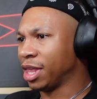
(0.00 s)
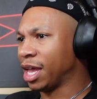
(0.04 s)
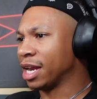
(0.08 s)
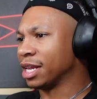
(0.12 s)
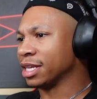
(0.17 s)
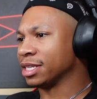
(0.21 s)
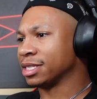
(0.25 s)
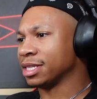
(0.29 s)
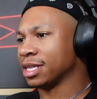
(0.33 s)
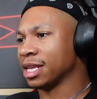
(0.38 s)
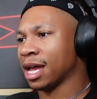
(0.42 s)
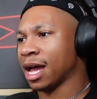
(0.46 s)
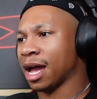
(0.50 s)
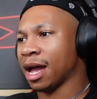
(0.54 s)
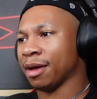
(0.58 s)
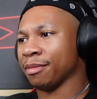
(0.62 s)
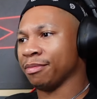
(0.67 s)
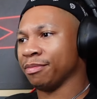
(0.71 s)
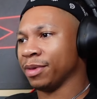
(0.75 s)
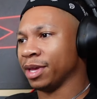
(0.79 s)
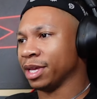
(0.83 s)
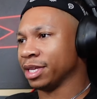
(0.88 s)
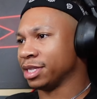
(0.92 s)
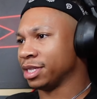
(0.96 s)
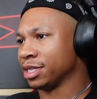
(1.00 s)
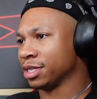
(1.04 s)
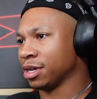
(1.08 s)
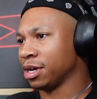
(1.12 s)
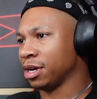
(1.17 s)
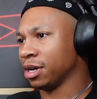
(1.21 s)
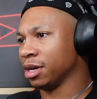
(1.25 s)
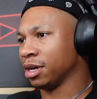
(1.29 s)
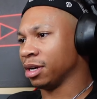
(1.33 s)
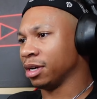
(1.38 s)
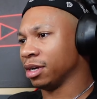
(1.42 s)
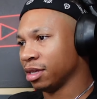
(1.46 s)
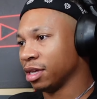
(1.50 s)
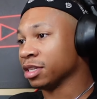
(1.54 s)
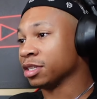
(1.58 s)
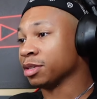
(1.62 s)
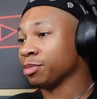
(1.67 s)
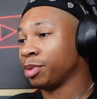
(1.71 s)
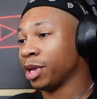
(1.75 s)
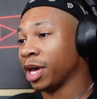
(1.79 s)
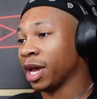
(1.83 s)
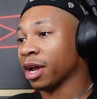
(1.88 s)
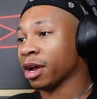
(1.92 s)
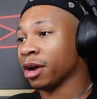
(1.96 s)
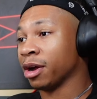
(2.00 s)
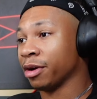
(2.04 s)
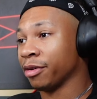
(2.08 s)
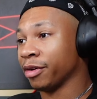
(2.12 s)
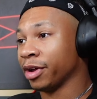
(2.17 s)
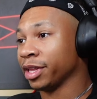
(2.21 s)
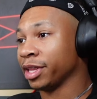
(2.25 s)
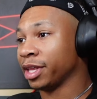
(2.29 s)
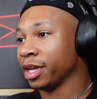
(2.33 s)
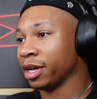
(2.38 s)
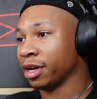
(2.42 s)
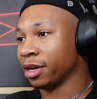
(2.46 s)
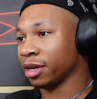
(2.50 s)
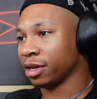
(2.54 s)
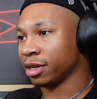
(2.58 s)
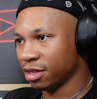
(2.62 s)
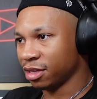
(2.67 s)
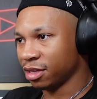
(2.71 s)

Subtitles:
That is not Mrs. Hart. That's a black heart right there.